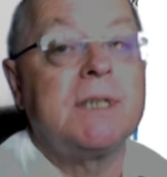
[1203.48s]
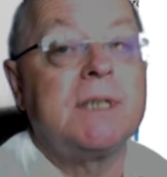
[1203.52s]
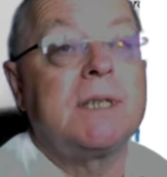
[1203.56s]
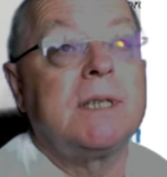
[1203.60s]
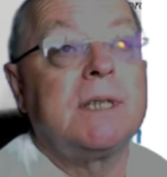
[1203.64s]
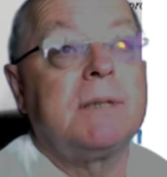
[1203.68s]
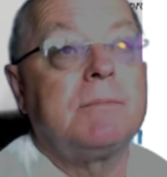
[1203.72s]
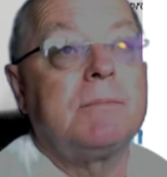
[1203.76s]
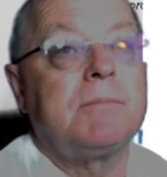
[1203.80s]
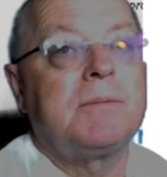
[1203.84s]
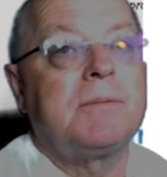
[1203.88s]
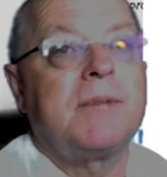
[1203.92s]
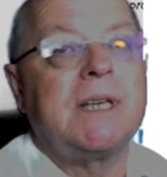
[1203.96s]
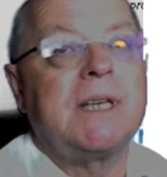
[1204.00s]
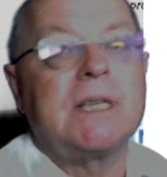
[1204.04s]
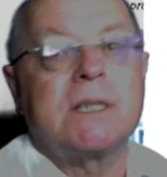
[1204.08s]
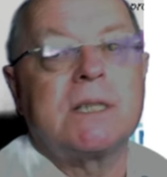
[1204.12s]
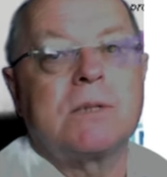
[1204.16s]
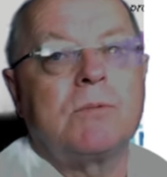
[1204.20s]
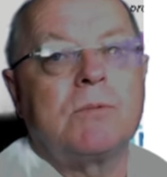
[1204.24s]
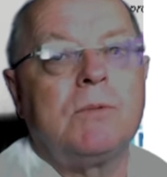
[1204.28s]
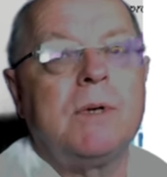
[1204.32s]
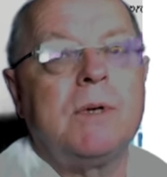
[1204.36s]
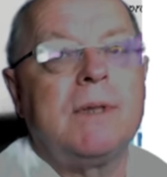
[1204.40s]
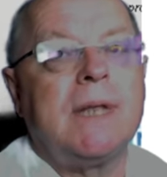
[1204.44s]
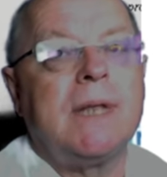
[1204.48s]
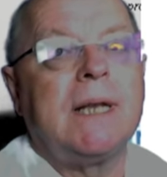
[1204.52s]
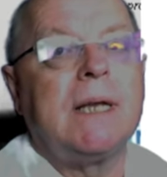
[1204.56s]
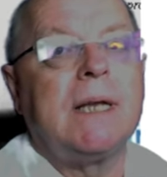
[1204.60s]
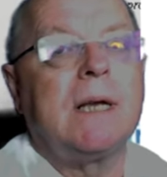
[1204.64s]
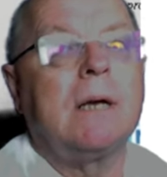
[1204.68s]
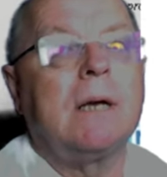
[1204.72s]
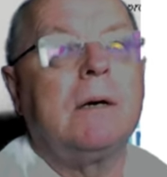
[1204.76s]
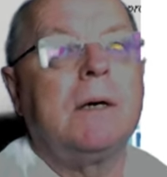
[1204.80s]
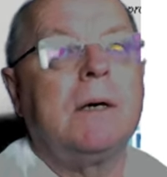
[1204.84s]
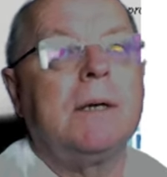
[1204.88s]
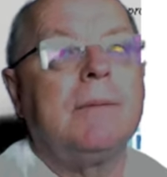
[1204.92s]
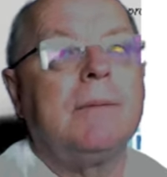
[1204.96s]
and things with any
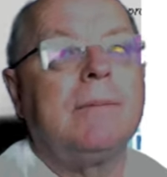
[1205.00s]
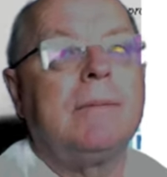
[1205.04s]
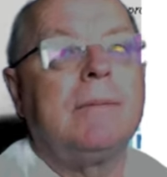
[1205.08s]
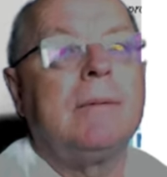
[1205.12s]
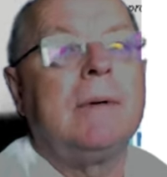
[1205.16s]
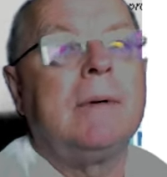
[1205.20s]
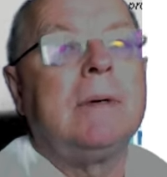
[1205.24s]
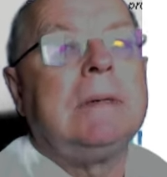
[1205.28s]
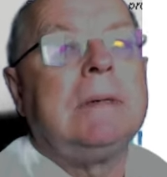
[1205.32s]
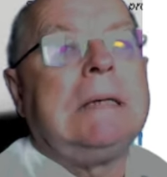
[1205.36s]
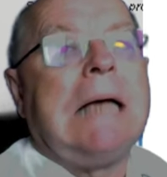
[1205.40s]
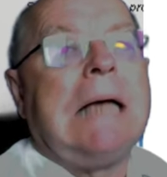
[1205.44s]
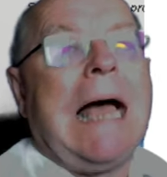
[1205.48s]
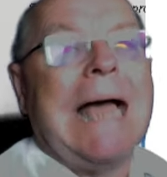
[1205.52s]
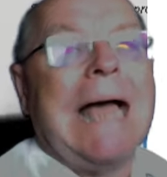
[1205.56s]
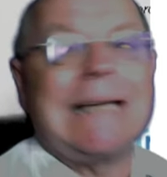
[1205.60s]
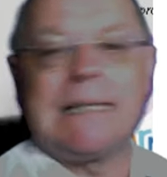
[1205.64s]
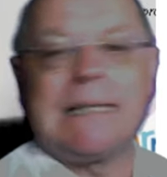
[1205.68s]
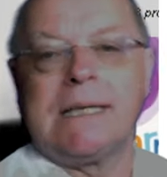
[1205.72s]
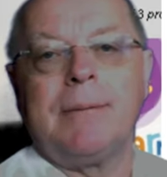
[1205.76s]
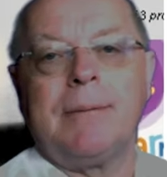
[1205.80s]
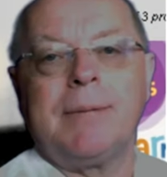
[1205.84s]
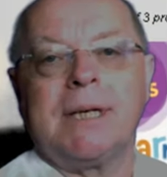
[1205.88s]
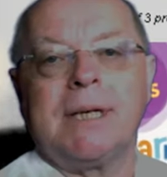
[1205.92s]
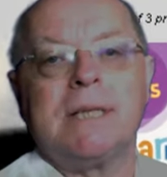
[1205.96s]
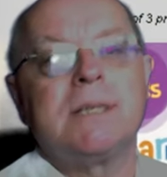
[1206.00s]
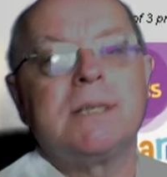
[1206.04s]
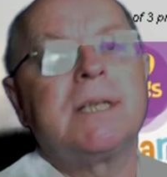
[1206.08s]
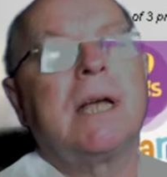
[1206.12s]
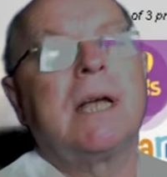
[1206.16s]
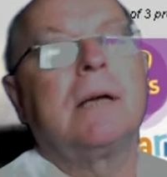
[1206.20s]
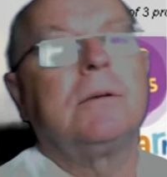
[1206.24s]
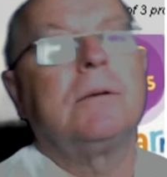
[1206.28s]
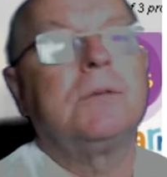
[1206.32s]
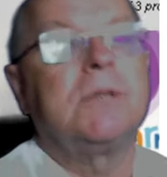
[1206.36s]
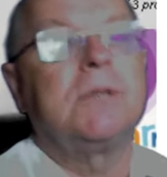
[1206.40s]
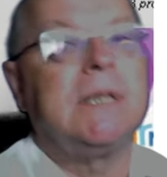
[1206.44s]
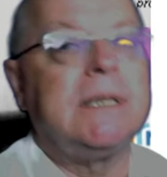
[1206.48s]
kind of academic
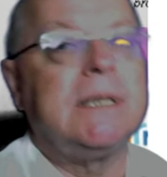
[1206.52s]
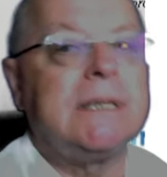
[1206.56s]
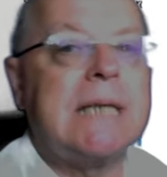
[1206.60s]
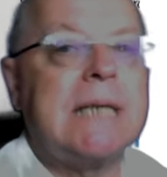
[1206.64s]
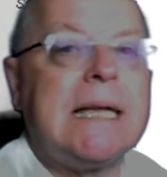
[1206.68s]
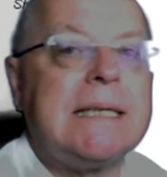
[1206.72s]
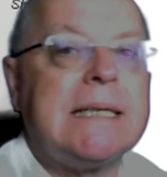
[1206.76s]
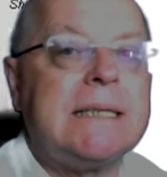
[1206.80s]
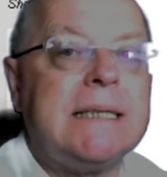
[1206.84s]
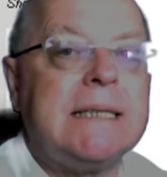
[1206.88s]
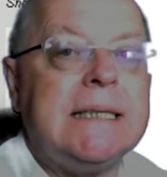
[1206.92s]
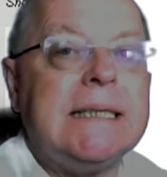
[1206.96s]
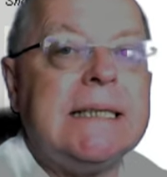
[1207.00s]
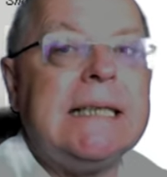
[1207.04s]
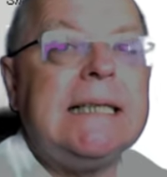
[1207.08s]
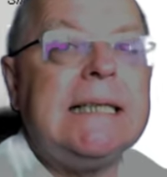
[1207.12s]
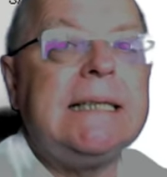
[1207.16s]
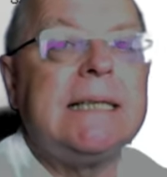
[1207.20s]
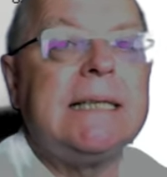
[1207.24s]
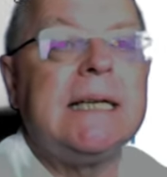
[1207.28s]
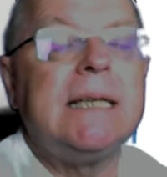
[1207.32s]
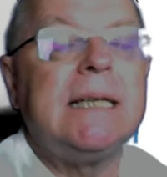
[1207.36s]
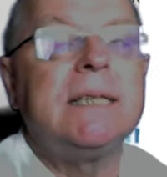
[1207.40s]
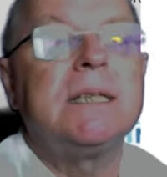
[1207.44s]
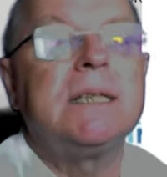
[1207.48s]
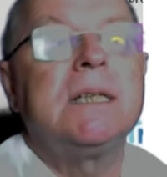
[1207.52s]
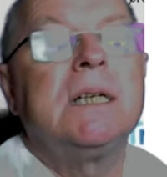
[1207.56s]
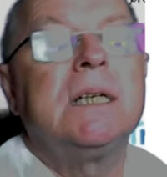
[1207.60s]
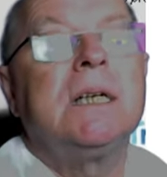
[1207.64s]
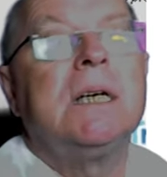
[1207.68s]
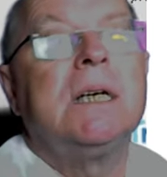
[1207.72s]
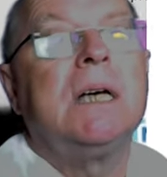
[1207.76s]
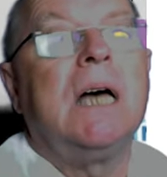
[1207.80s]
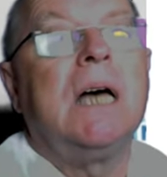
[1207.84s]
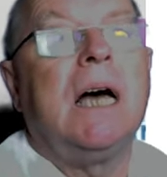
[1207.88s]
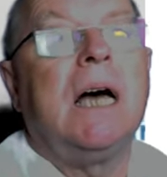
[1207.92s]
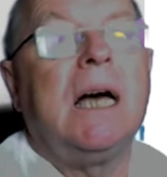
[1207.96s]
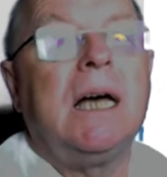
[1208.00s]
integrity tend to need it,
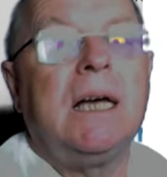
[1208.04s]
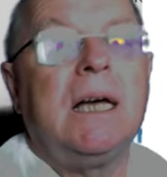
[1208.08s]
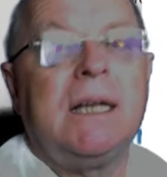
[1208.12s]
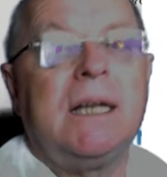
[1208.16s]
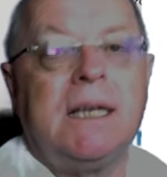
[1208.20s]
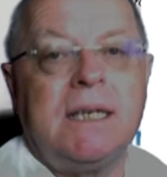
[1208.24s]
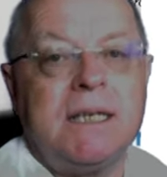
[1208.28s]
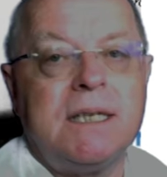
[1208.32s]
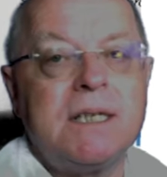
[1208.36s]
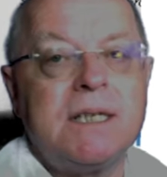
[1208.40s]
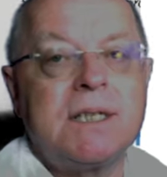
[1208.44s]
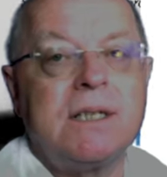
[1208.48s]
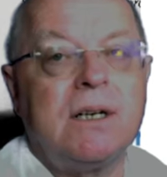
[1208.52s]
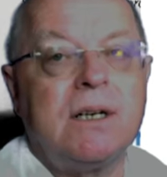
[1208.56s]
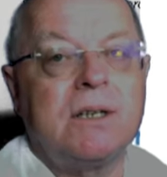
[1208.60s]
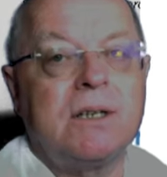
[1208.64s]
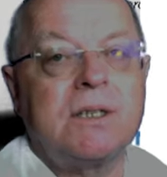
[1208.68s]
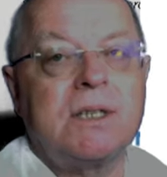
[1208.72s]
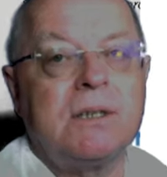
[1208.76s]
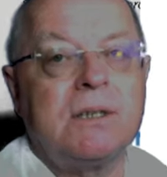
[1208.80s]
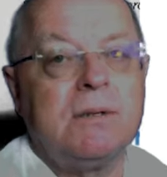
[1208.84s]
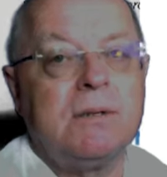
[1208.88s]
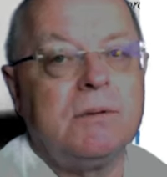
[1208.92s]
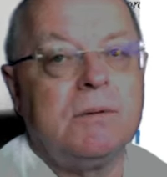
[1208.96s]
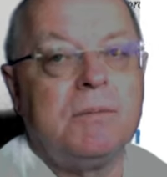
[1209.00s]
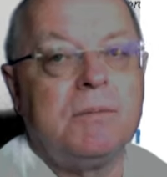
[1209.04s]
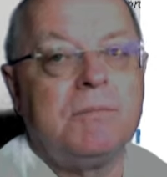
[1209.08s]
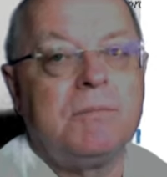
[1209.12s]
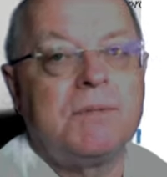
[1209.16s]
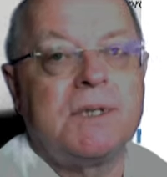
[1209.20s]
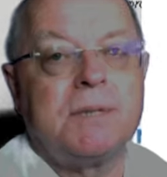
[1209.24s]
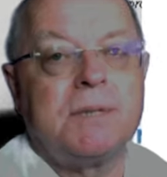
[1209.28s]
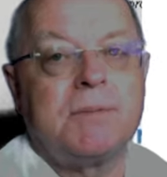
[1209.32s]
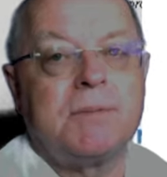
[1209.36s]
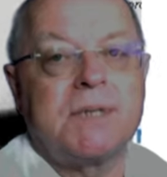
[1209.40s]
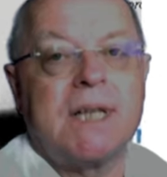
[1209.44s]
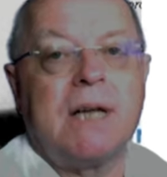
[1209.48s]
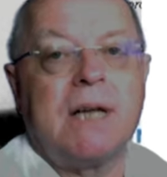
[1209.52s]
and it's nice to
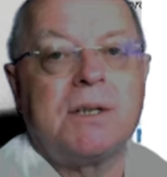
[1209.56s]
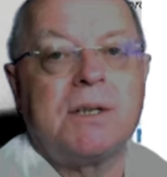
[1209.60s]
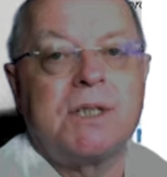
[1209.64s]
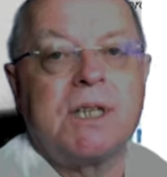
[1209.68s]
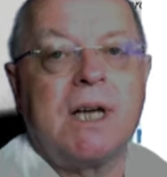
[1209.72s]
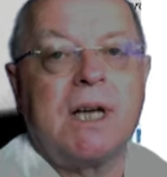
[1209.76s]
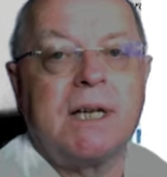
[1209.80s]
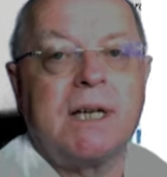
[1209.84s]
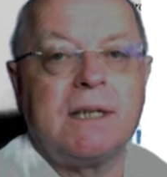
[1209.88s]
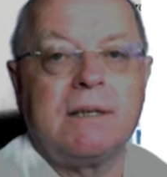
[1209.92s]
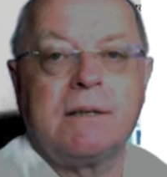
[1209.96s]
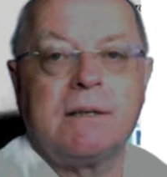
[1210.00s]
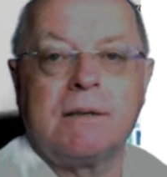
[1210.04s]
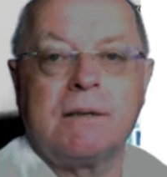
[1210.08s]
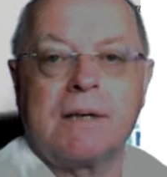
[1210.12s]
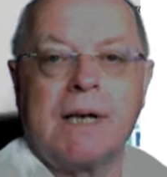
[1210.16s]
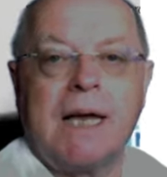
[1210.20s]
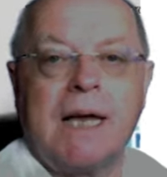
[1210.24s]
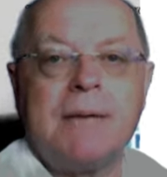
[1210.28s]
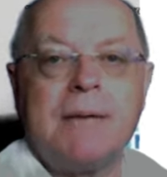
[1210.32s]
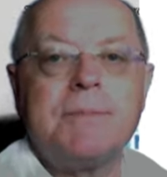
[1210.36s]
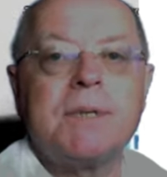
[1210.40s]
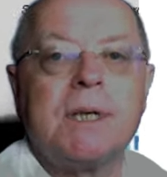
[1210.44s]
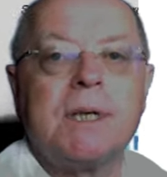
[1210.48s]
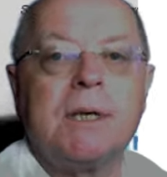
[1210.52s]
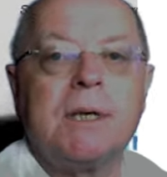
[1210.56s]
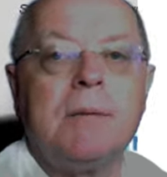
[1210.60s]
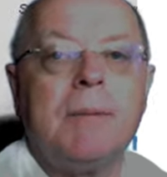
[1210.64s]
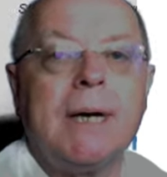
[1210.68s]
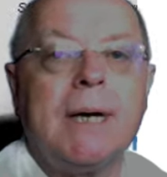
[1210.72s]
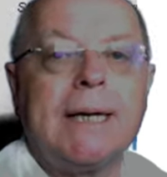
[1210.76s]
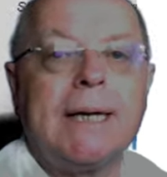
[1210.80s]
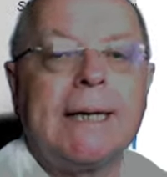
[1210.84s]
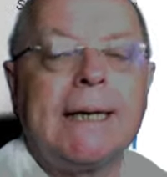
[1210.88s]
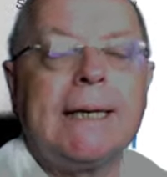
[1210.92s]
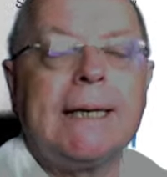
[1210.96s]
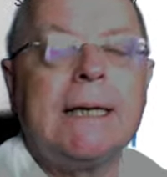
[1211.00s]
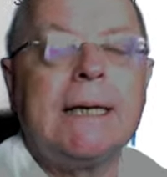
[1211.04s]
substantiate the claims that you're
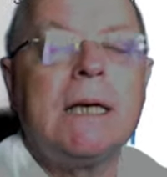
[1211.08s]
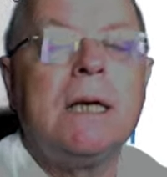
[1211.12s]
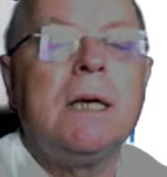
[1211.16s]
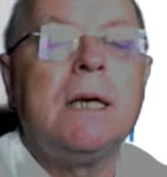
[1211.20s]
making.